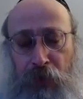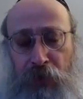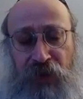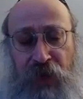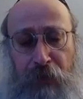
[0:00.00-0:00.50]

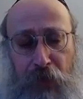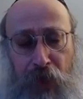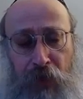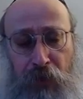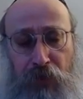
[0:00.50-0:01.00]
Sam
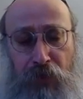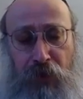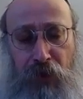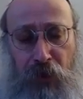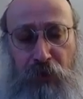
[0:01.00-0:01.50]
and Linda
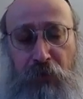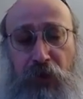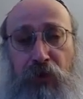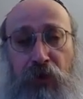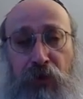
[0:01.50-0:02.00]
Gottman,